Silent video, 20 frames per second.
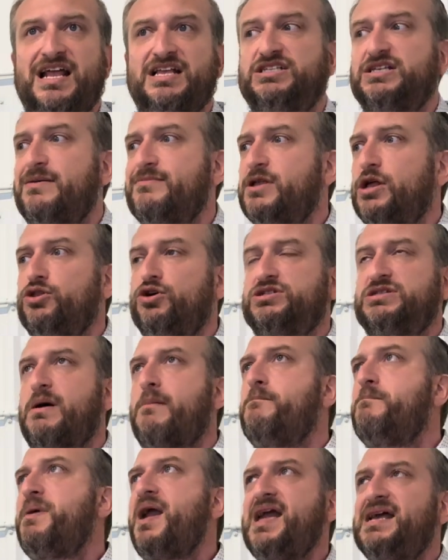and something that looks
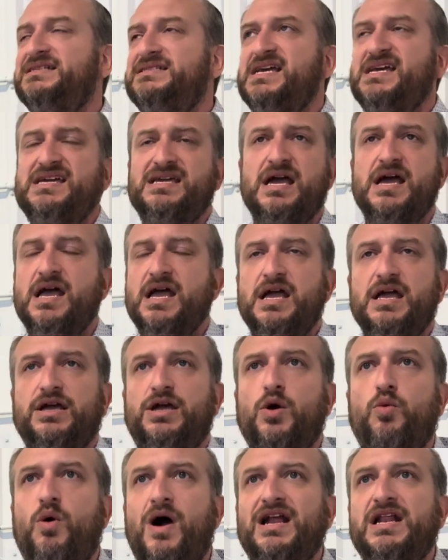amazing
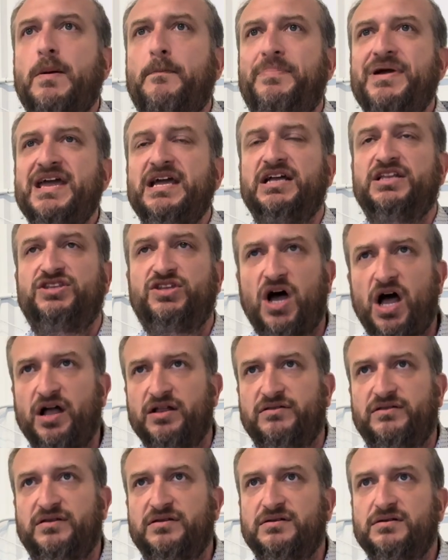could wind up being a
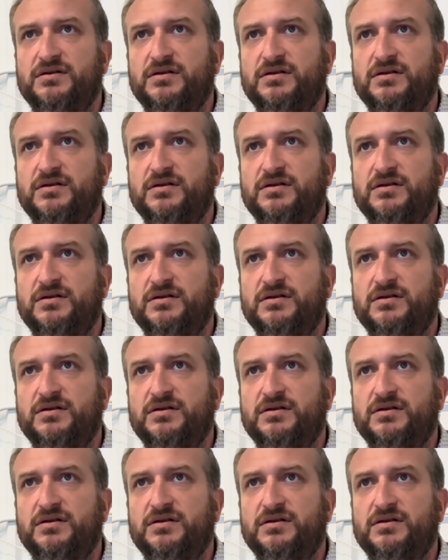dud.